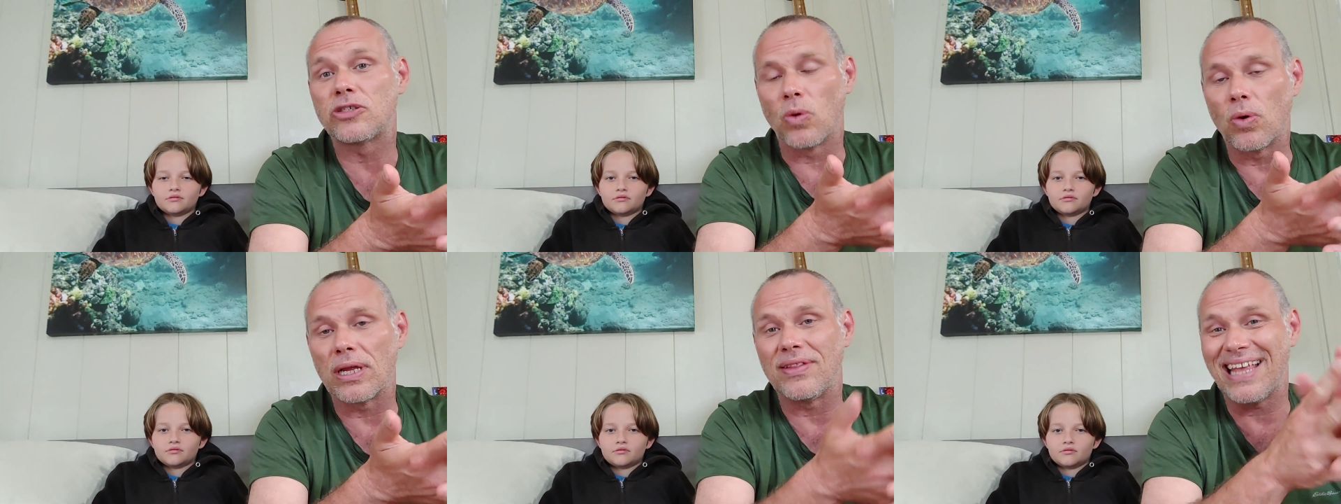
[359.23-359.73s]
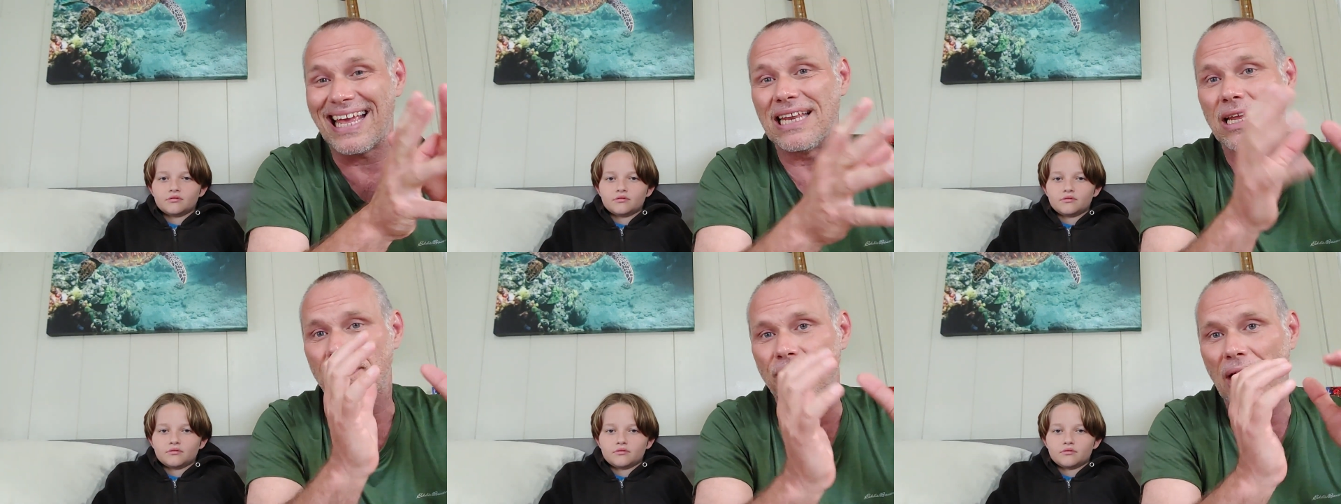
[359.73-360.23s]
Speaker 1: story in the
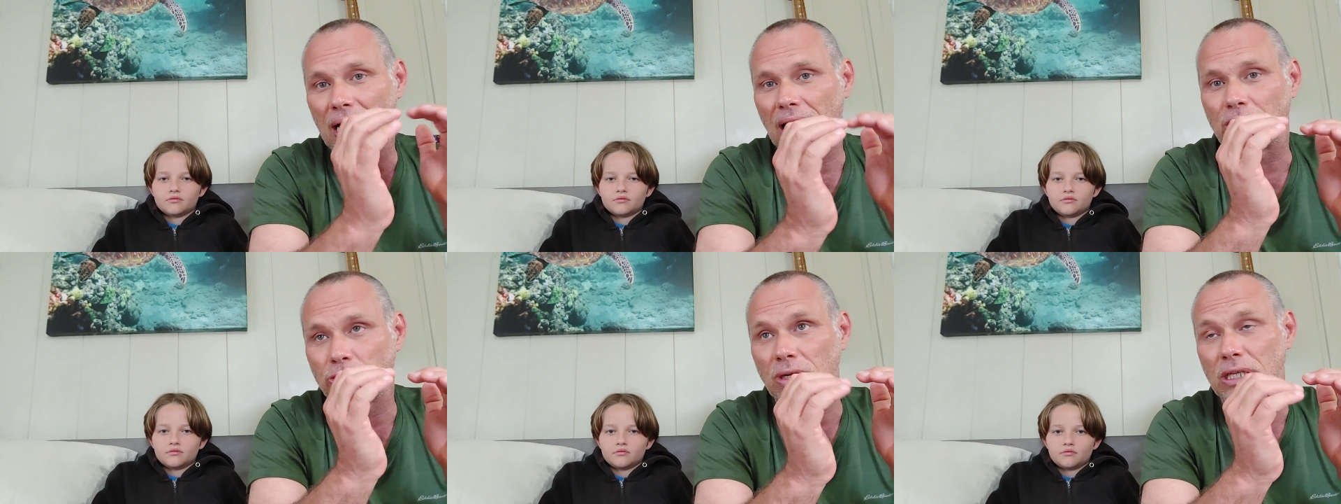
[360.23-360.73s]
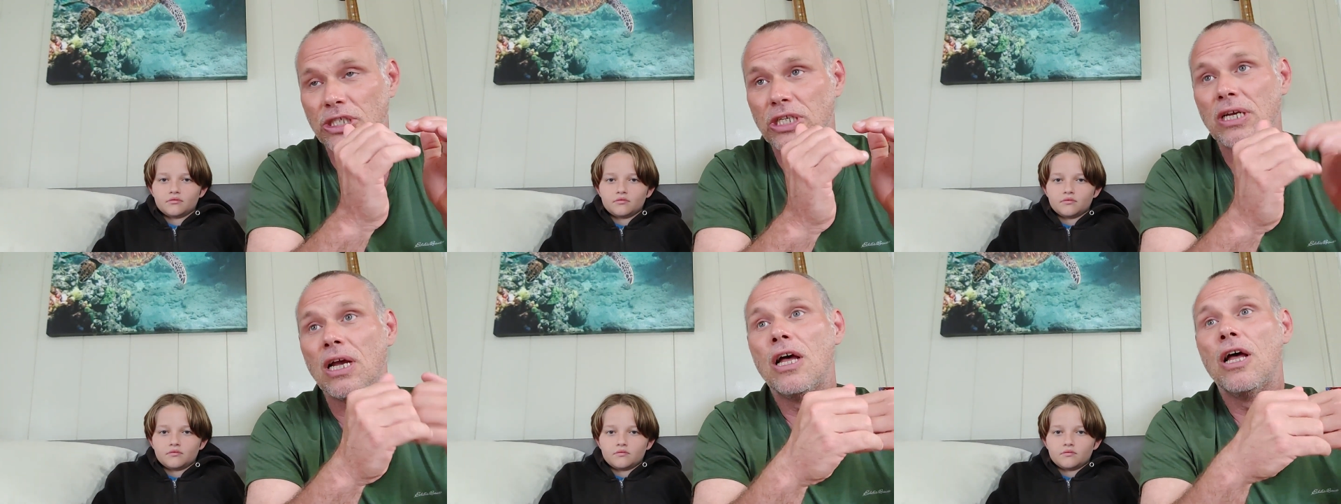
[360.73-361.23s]
ending of that kind of
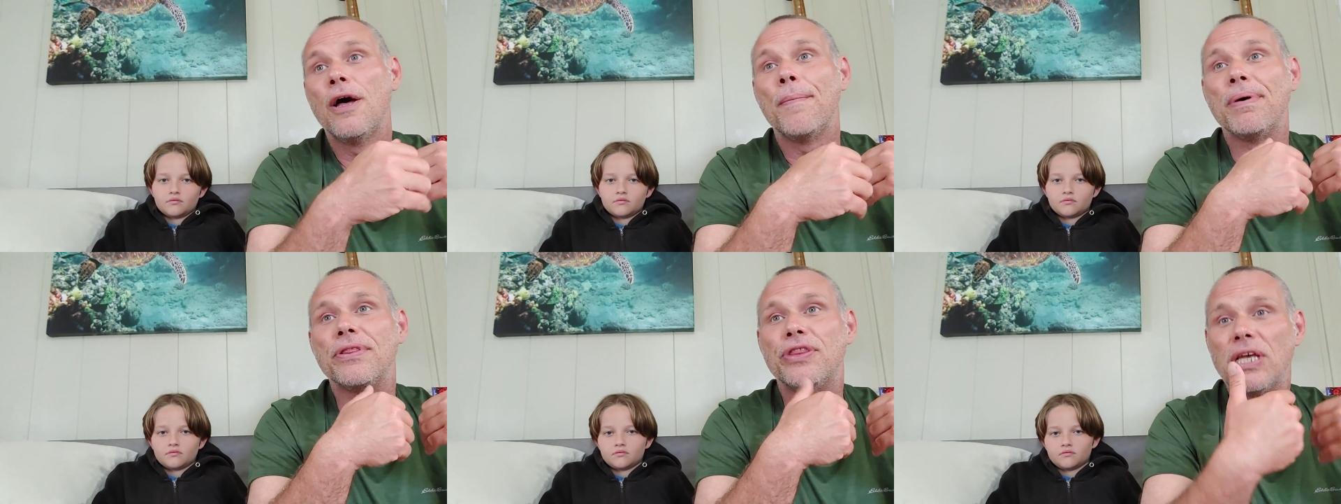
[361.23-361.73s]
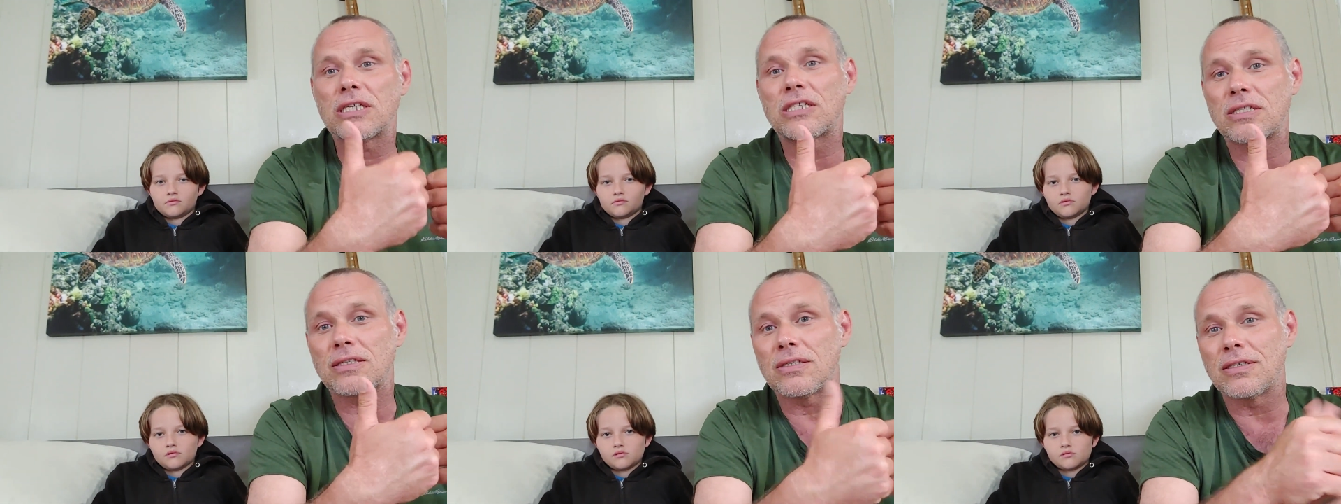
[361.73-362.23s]
trilogy. But
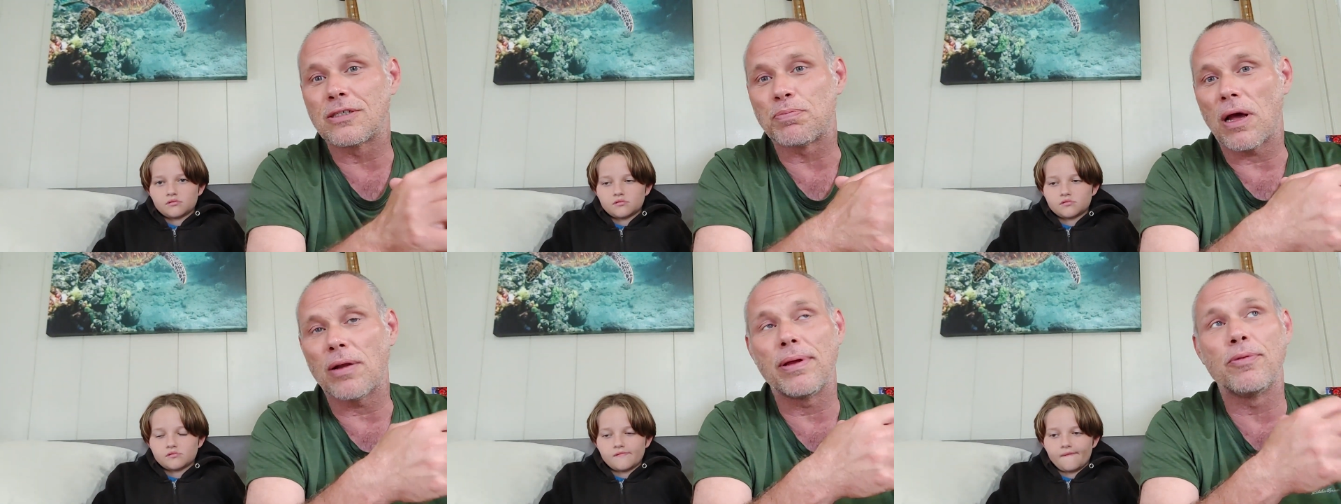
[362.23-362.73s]
this Spider-Man